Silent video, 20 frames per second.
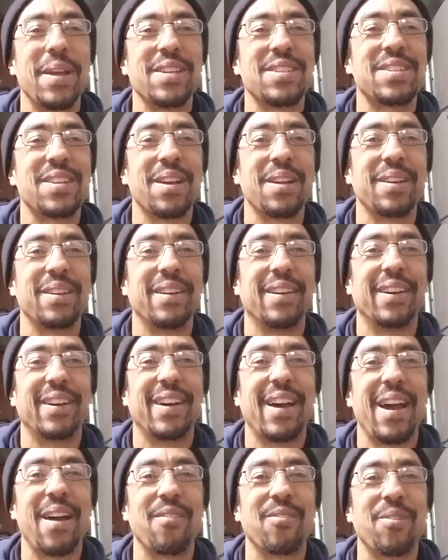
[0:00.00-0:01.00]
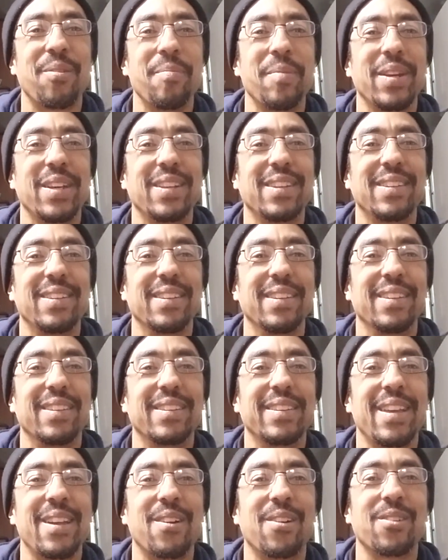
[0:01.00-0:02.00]
based on how committed
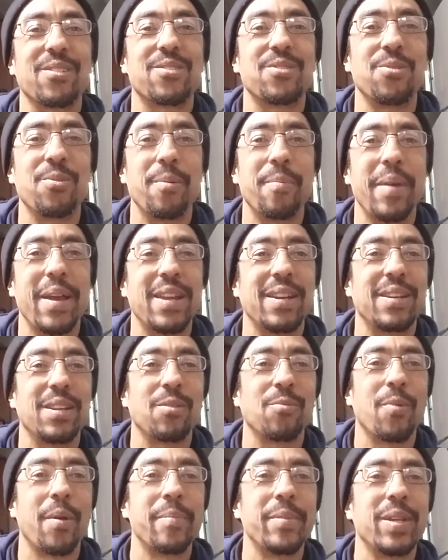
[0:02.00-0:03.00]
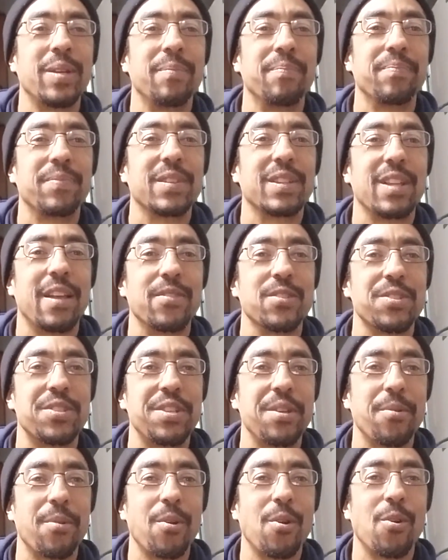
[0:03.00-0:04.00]
they are to abandoning women. Level
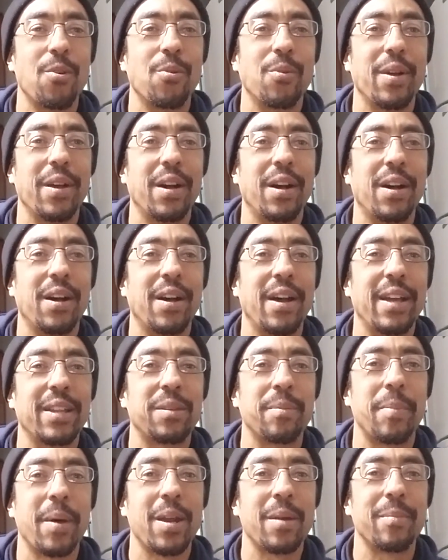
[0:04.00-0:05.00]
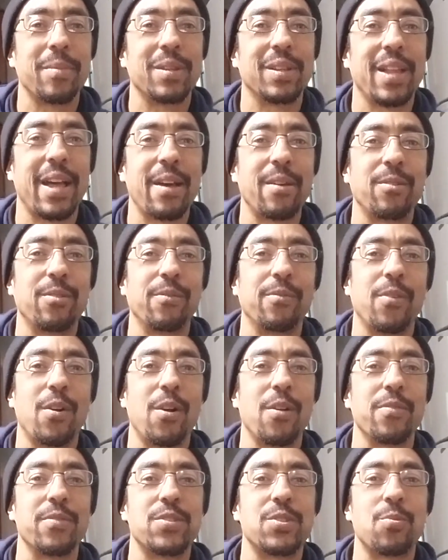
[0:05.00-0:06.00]
0 at the bottom of the ladder
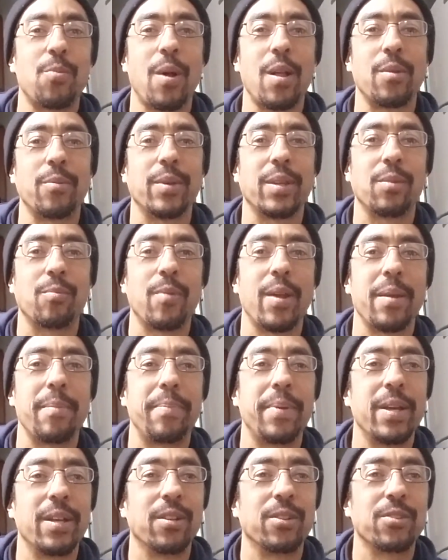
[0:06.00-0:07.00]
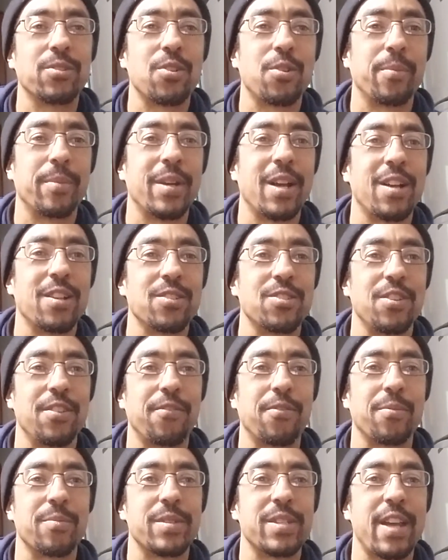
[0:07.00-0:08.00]
involves swallowing the red pill, terminology
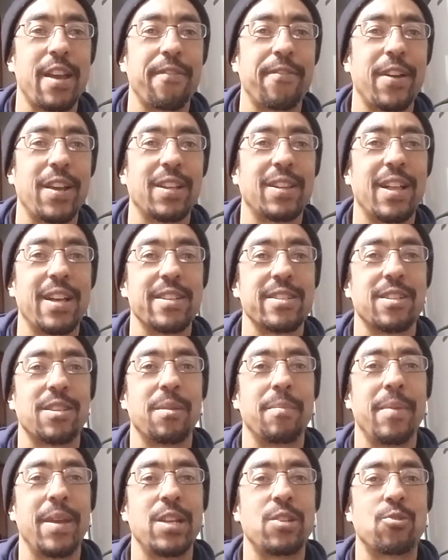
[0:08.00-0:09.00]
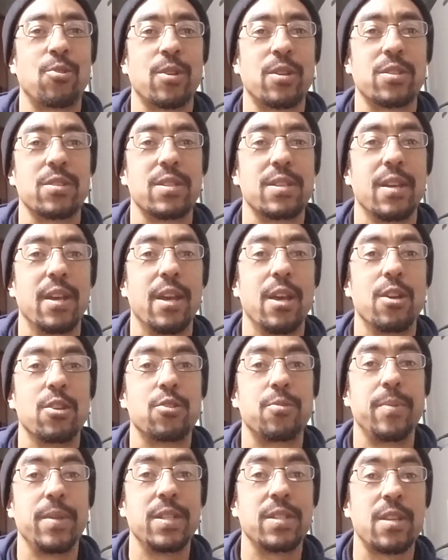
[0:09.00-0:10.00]
from sci-fi classic The Matrix,
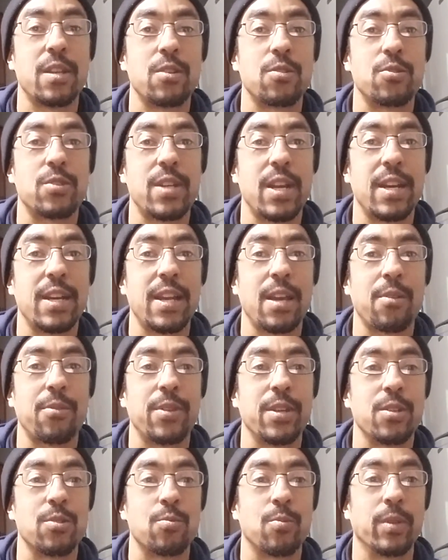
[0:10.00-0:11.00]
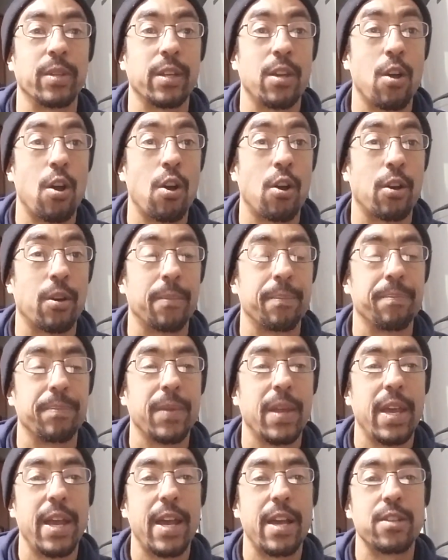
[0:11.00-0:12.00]
which means understanding how things really are.
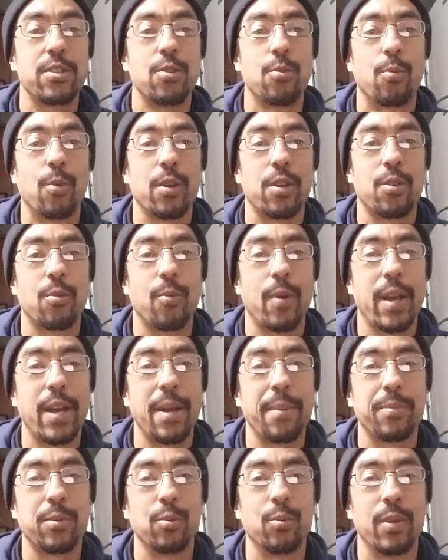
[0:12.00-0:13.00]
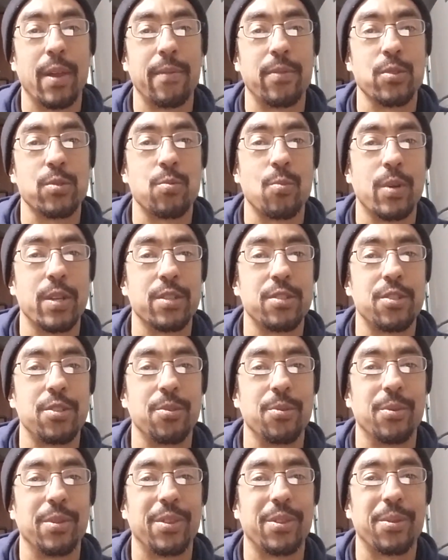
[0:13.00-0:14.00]
As you work your way up through levels 1, 2,
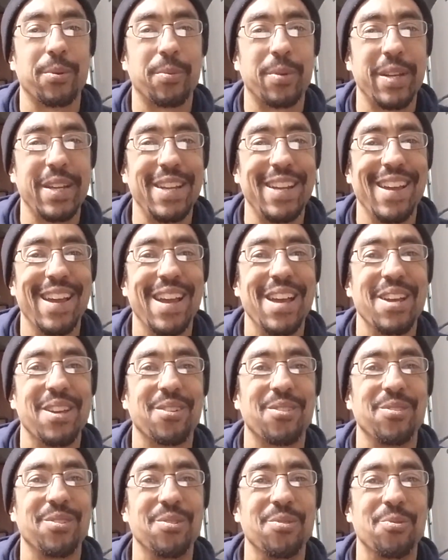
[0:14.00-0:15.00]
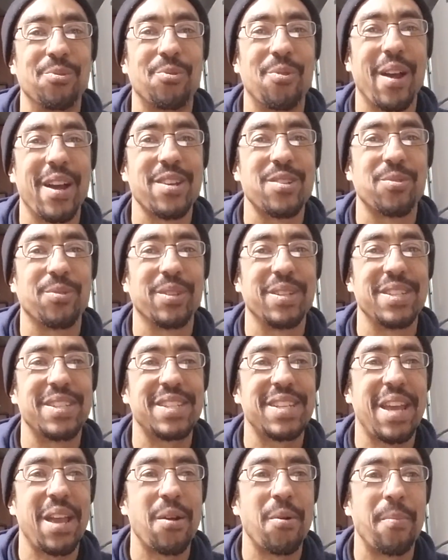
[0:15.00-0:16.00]
and 3, you gradually
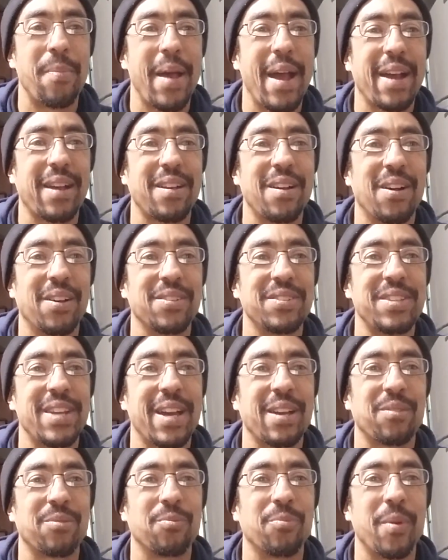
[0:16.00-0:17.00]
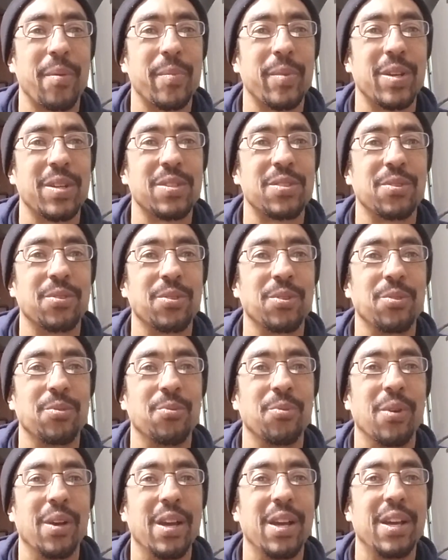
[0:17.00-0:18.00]
scale back contact with women until
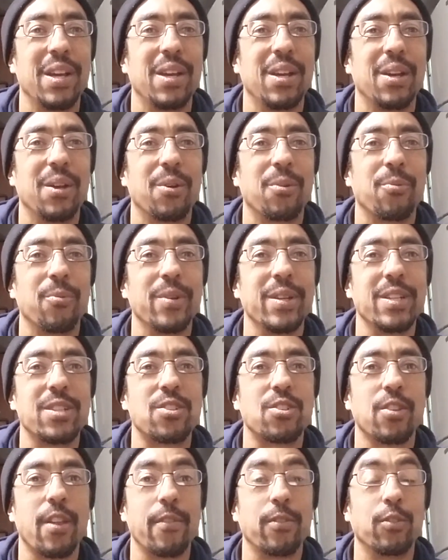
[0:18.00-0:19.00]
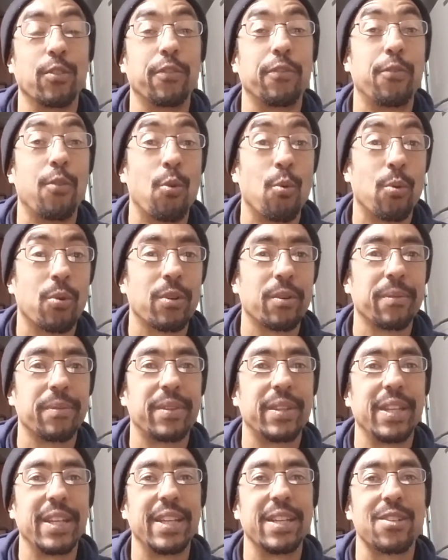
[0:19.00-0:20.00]
you reach level 4,
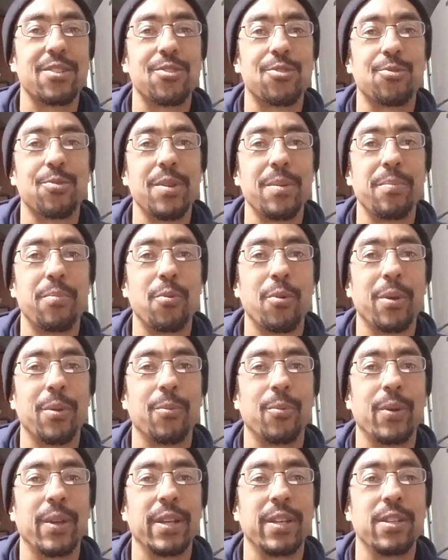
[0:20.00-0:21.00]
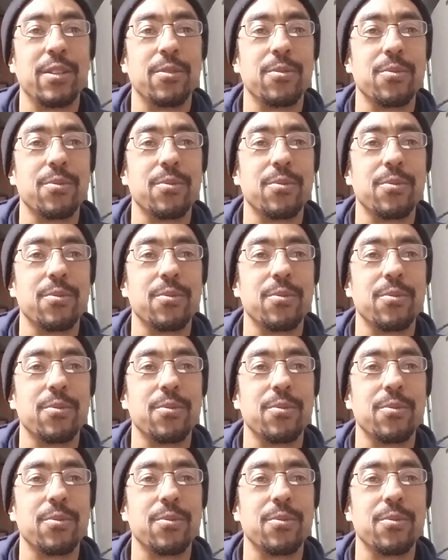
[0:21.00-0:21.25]
the extreme point when